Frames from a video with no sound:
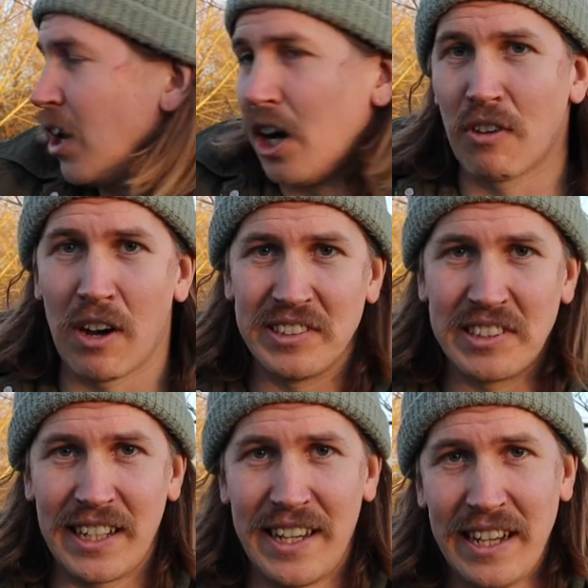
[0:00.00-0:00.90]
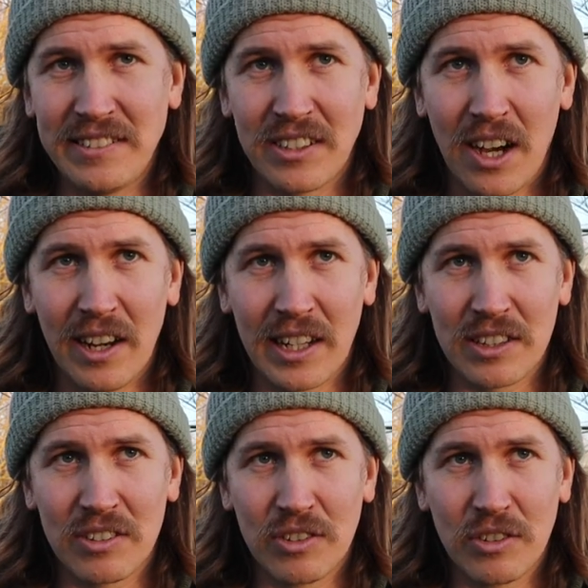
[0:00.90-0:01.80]
I'd rather see less
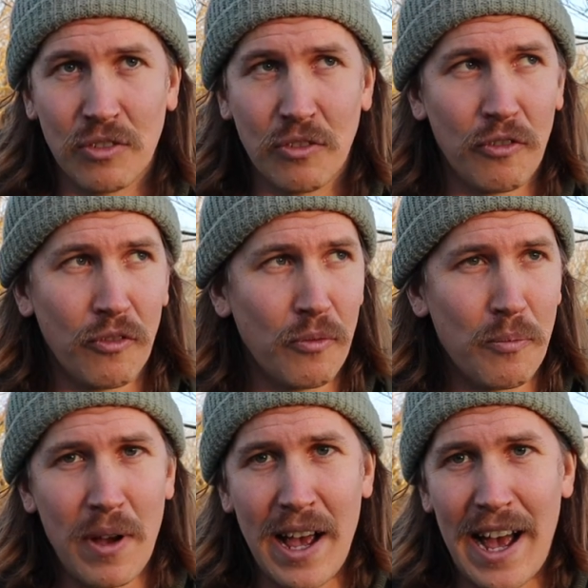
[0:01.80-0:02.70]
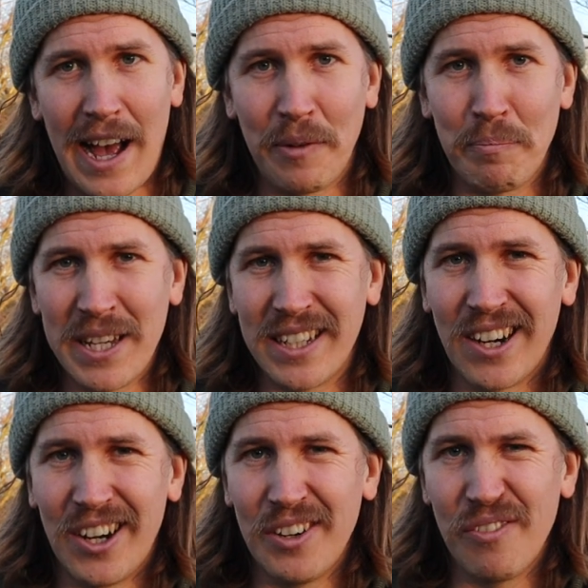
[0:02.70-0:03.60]
starlings and be
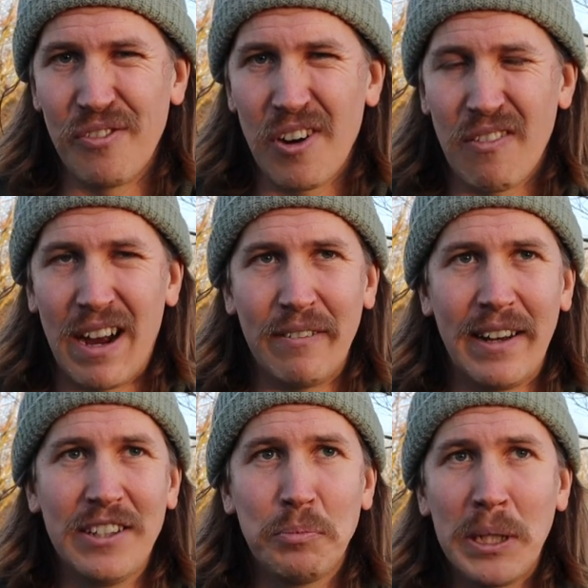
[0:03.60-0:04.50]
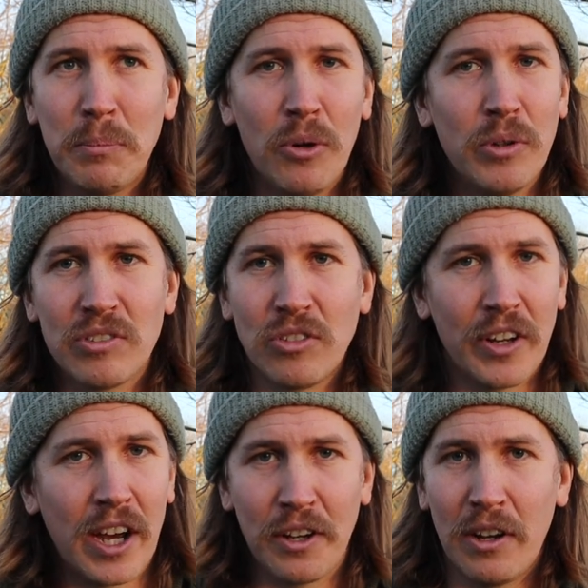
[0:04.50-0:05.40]
kind of around less people. It's not
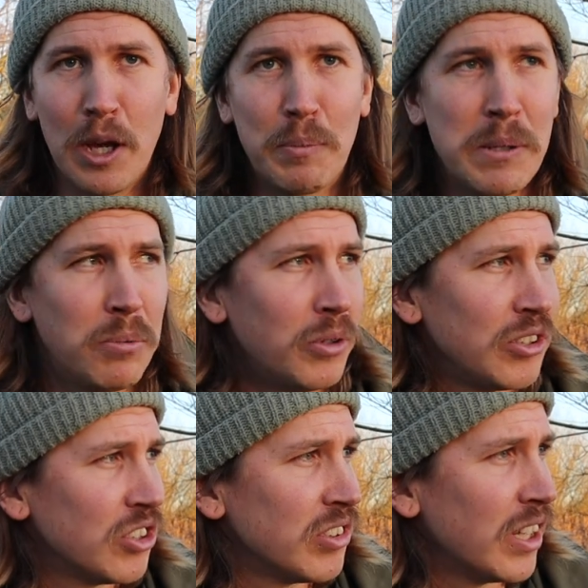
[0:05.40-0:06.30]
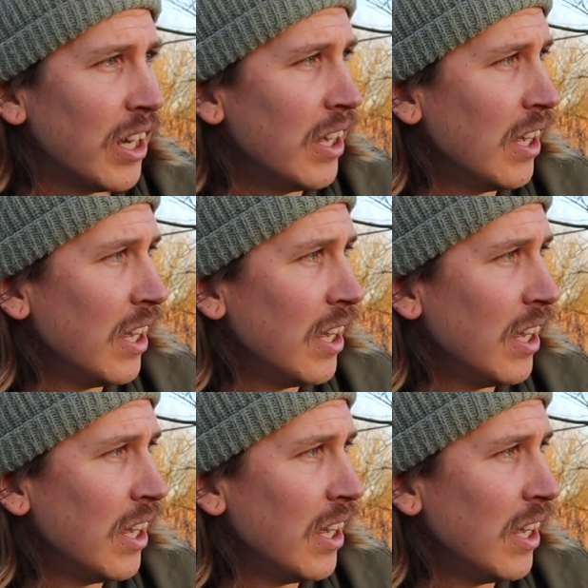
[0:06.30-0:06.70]
that I don't like people, it's just that